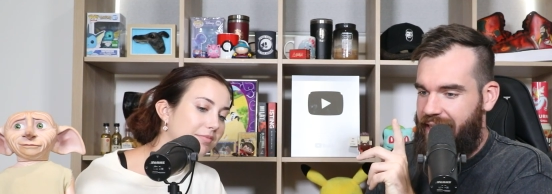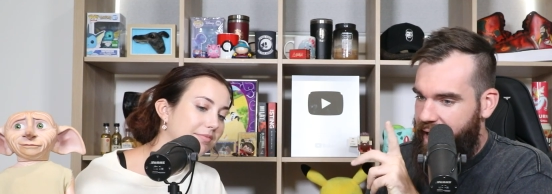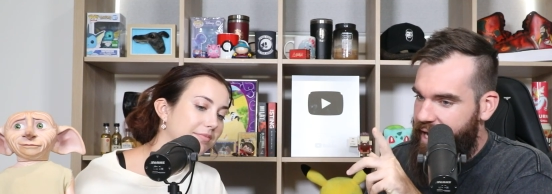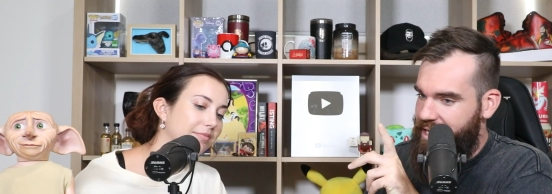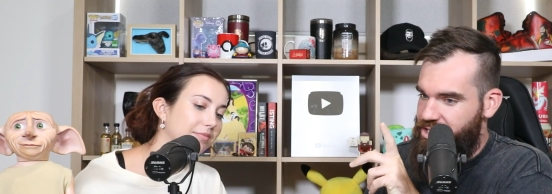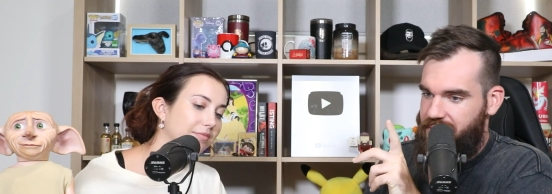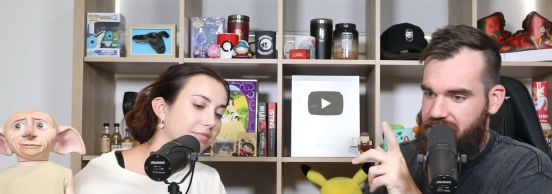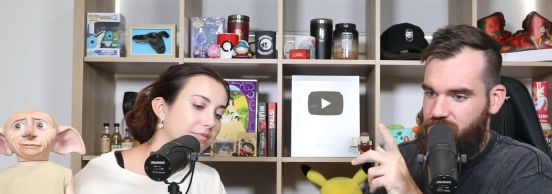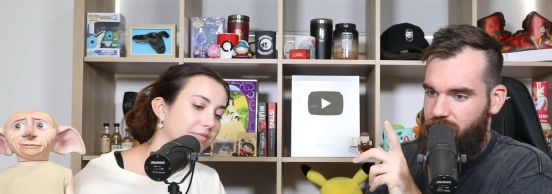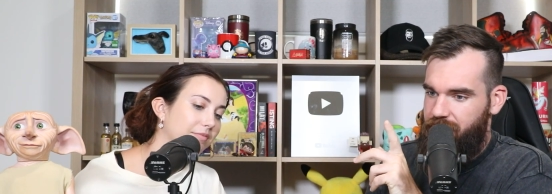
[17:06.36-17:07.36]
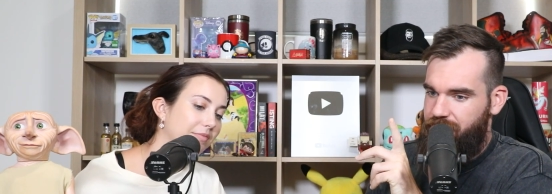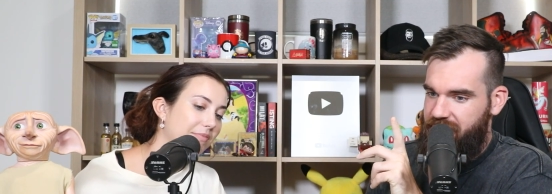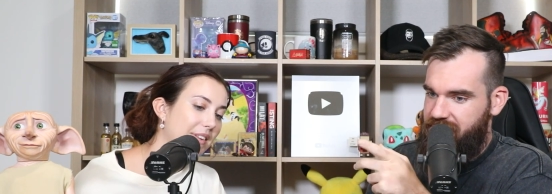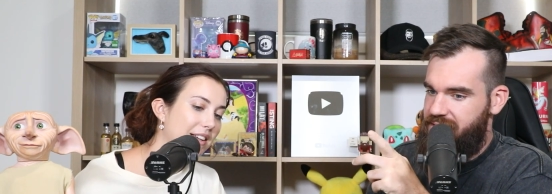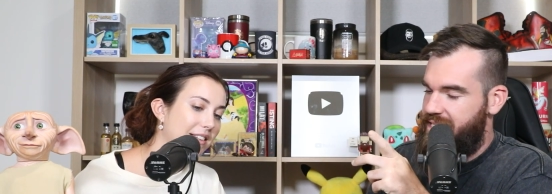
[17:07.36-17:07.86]
Speaker 1: engage, and that's what
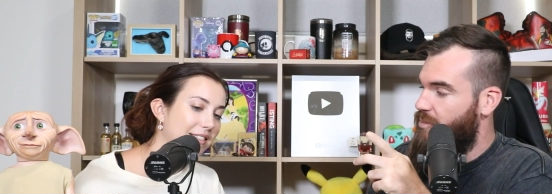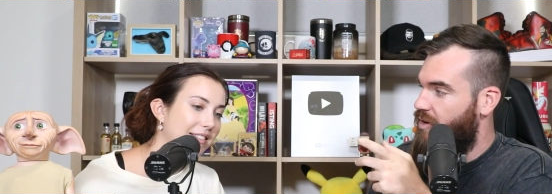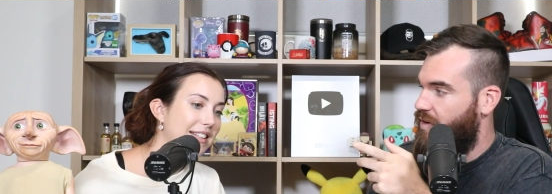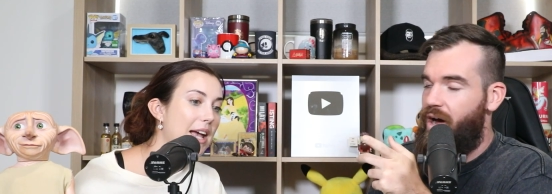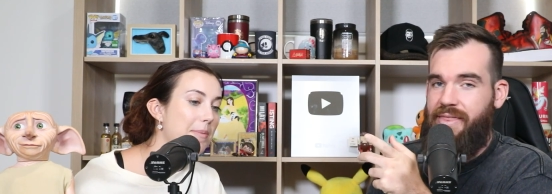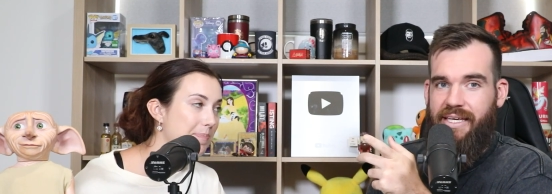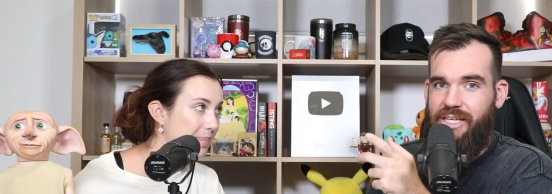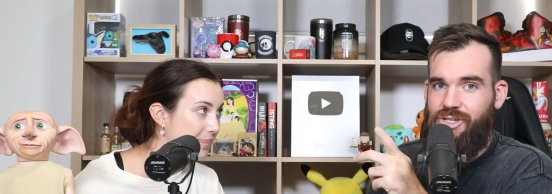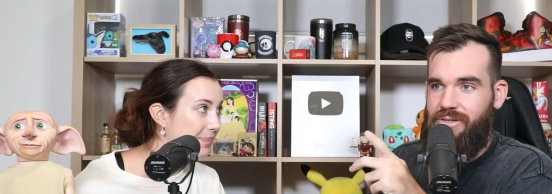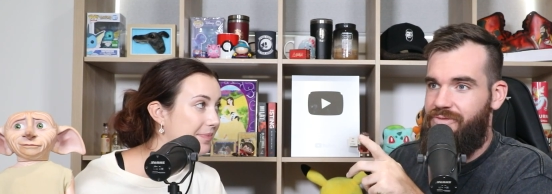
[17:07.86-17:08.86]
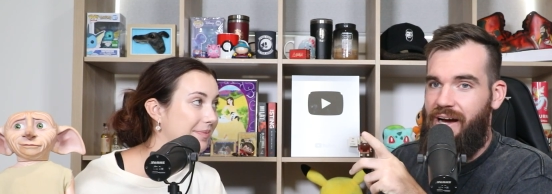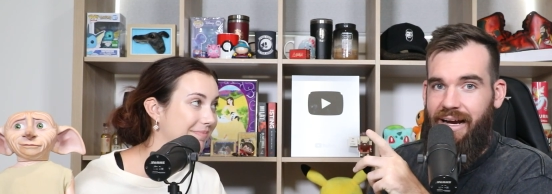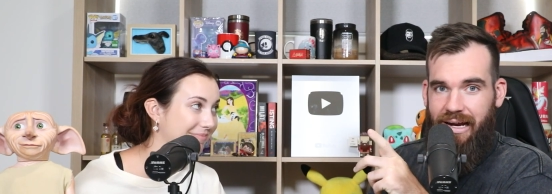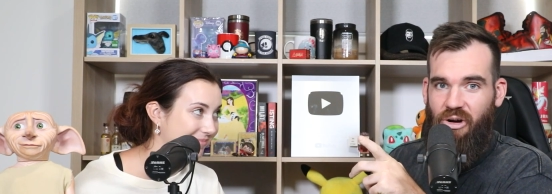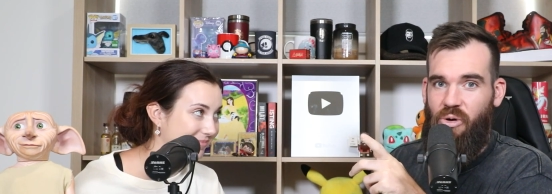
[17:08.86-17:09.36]
pisses them off. Yeah. I think he should have
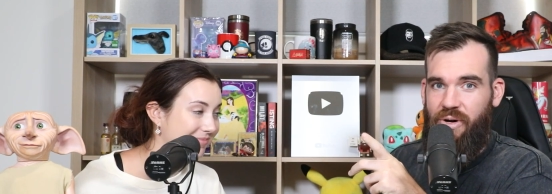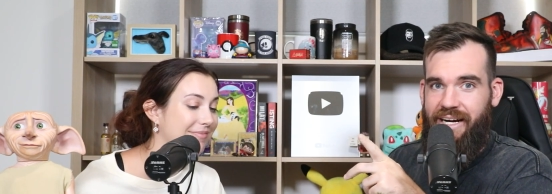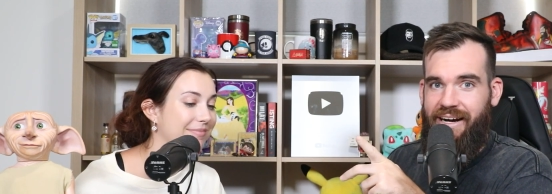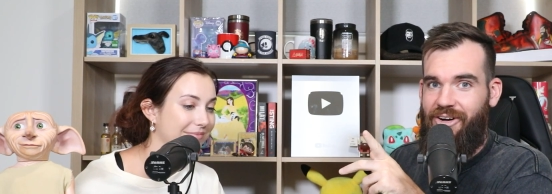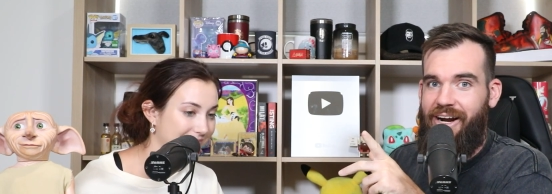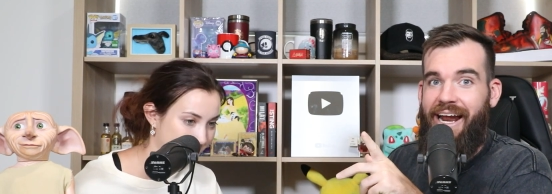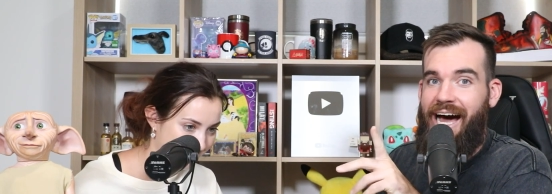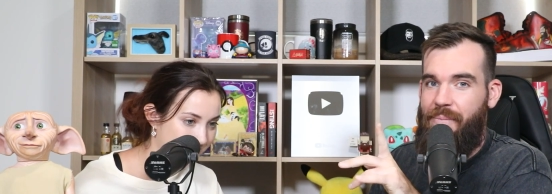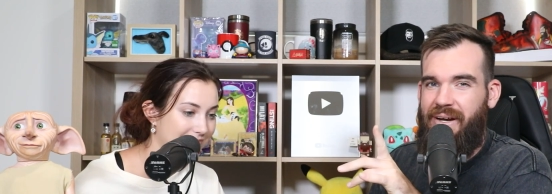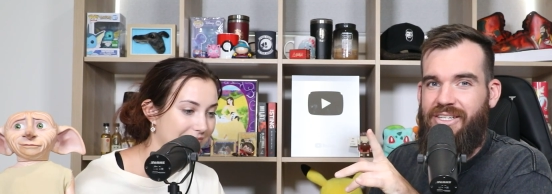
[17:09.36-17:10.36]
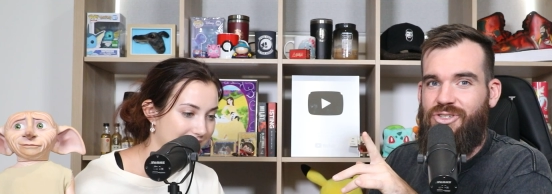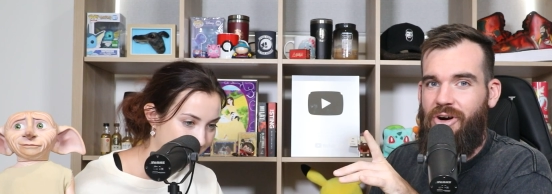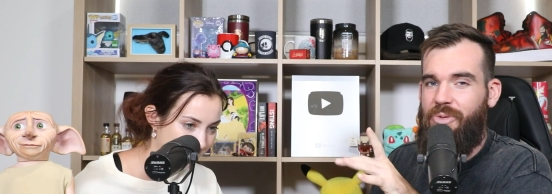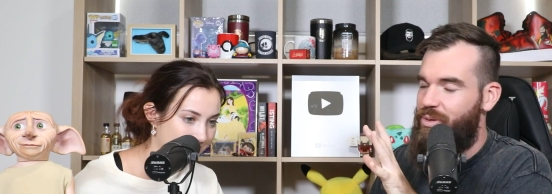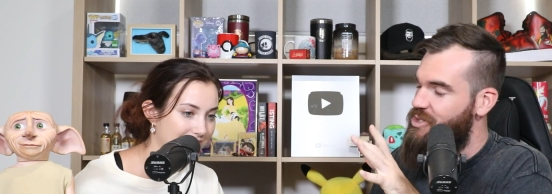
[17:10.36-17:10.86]
fucking gone in and gone in hard, but he's
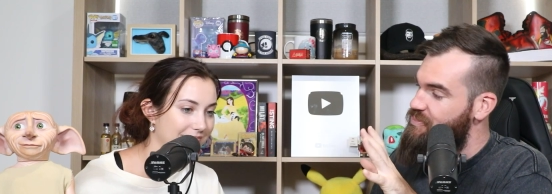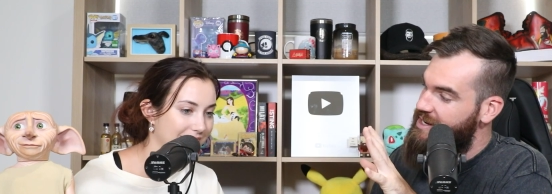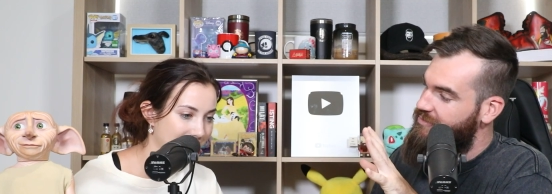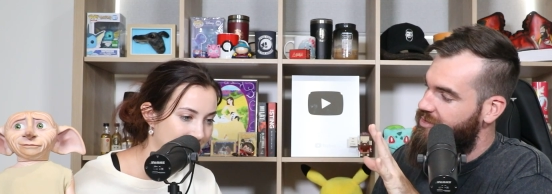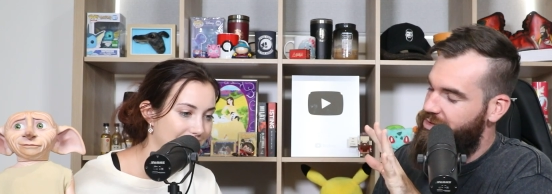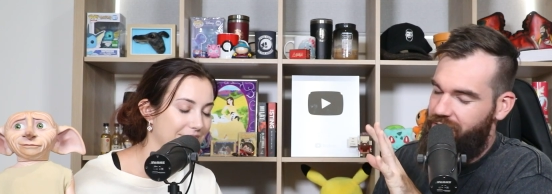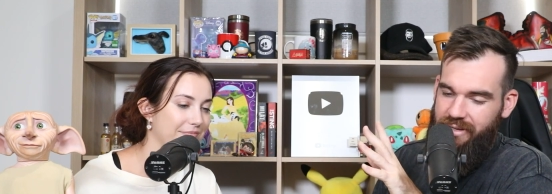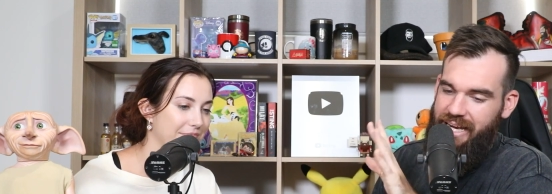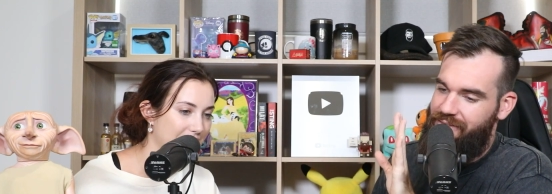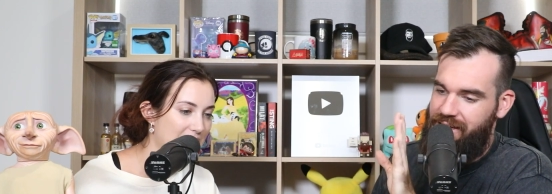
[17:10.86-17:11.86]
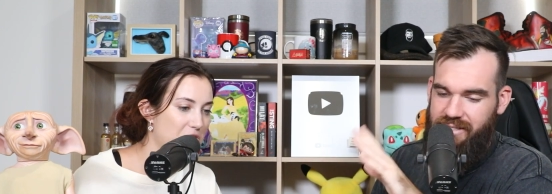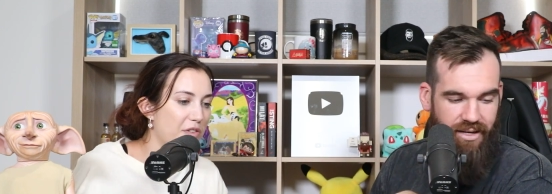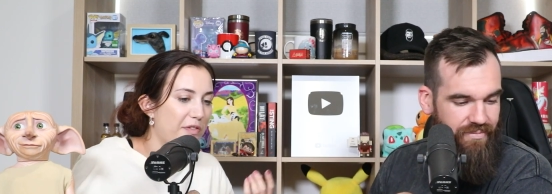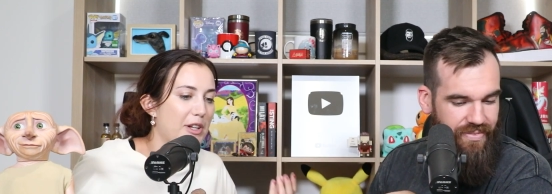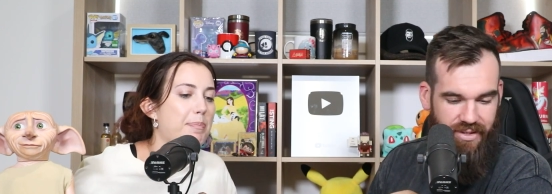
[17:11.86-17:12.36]
trying to be respectful and not anyway. He should so.
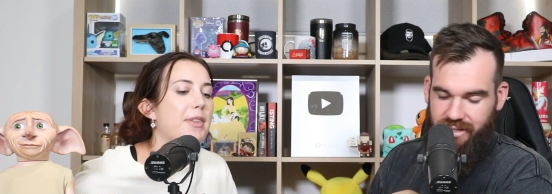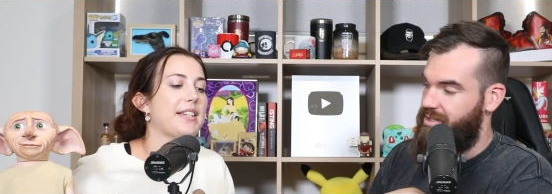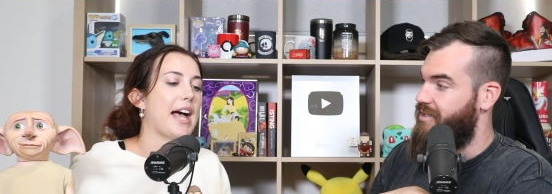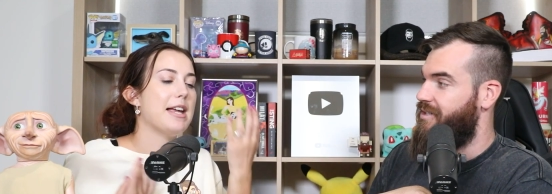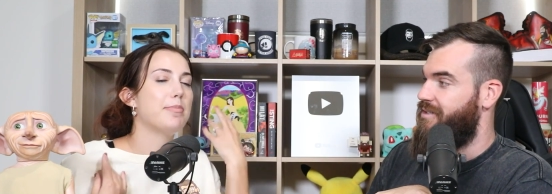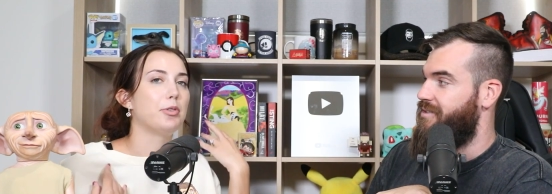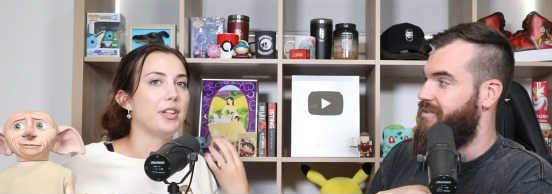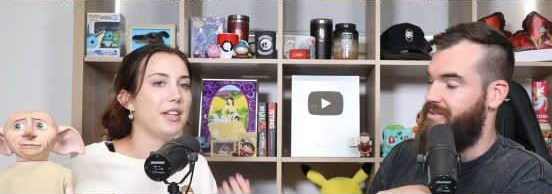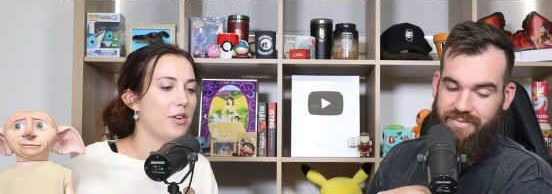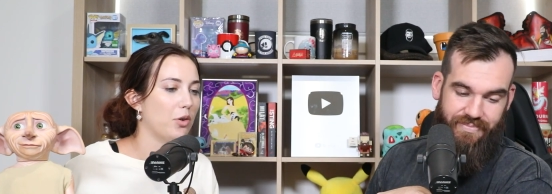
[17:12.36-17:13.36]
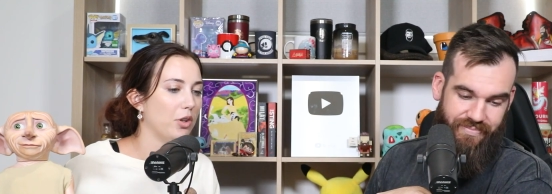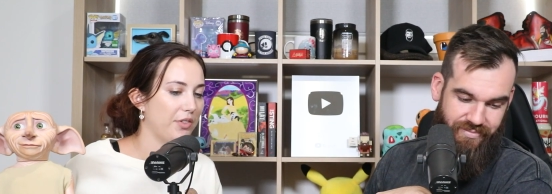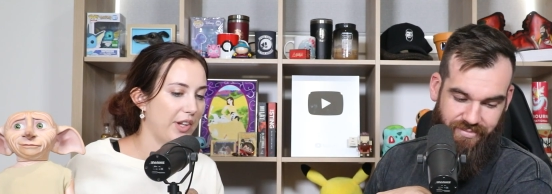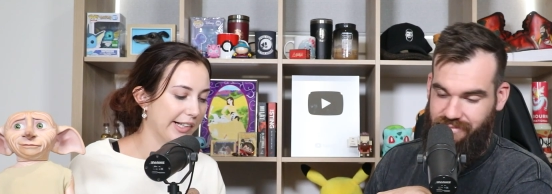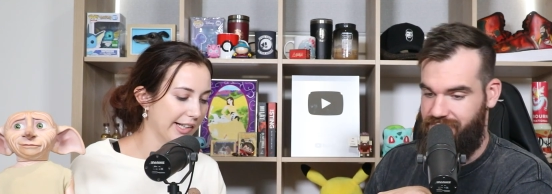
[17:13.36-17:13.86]
have
Speaker 2: flipped the table, and then all of
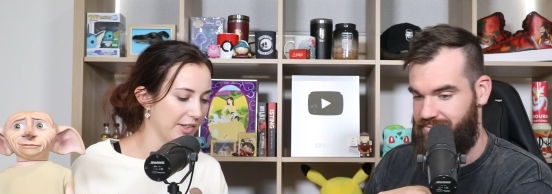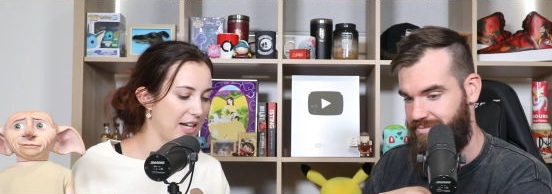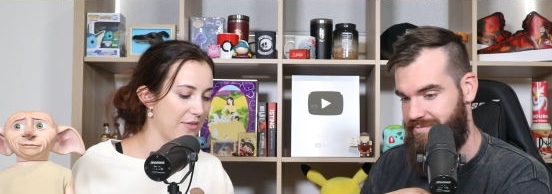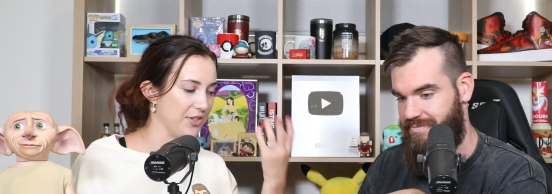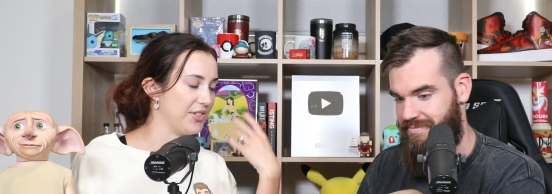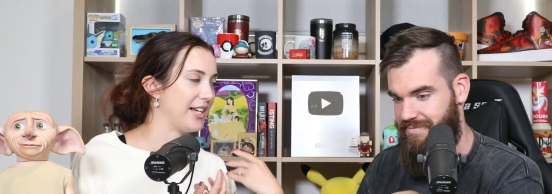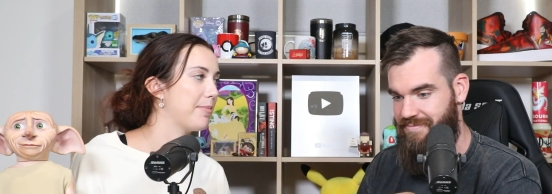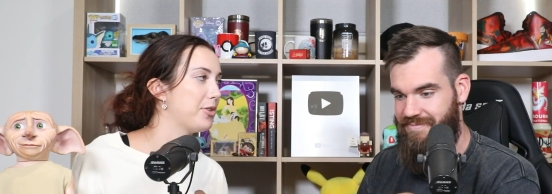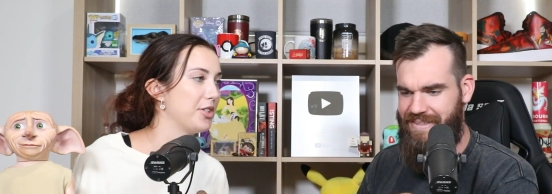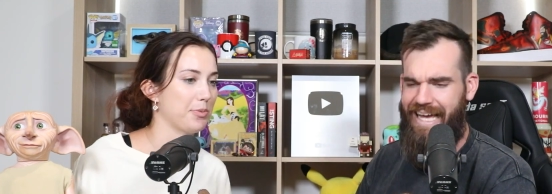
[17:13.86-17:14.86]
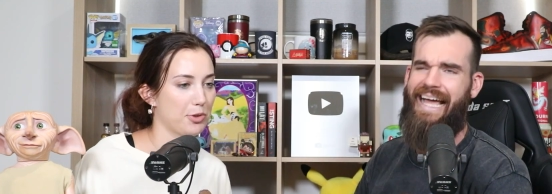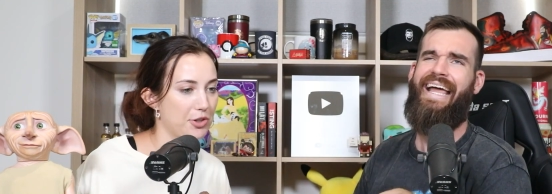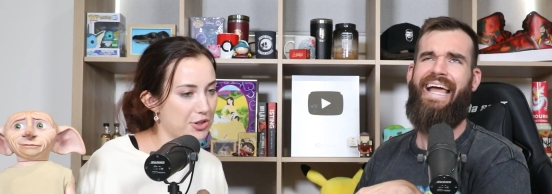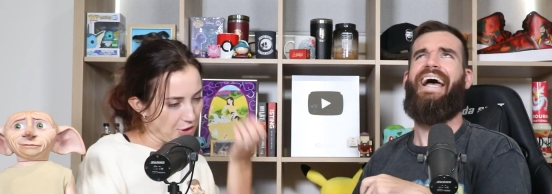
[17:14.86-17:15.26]
their little Devon sandwiches would have